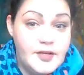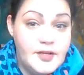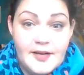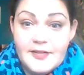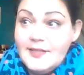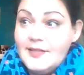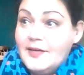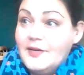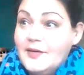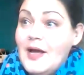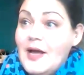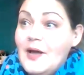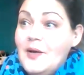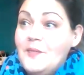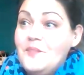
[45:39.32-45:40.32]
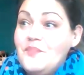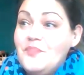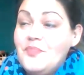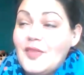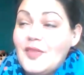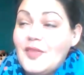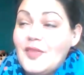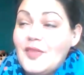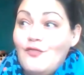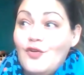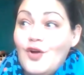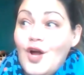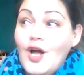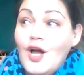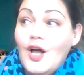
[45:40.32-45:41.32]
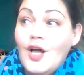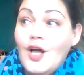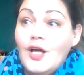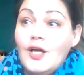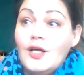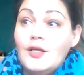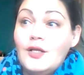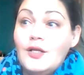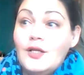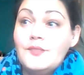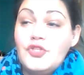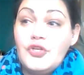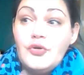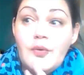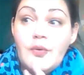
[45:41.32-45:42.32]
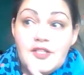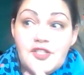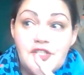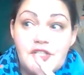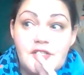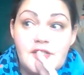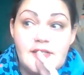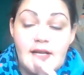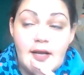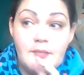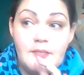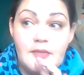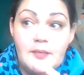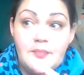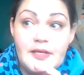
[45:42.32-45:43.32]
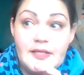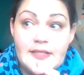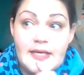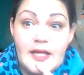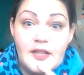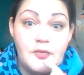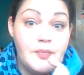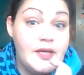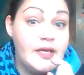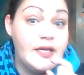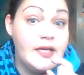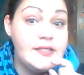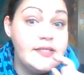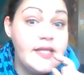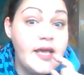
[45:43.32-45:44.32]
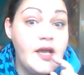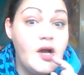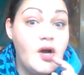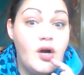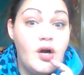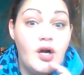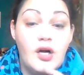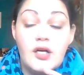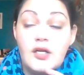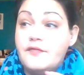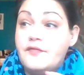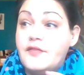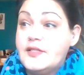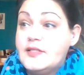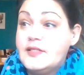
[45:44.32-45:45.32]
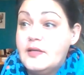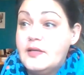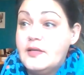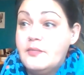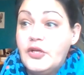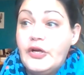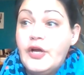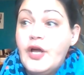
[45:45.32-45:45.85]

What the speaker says: there, isn't there? I've got two questions that I'm lumping together because they are very similar.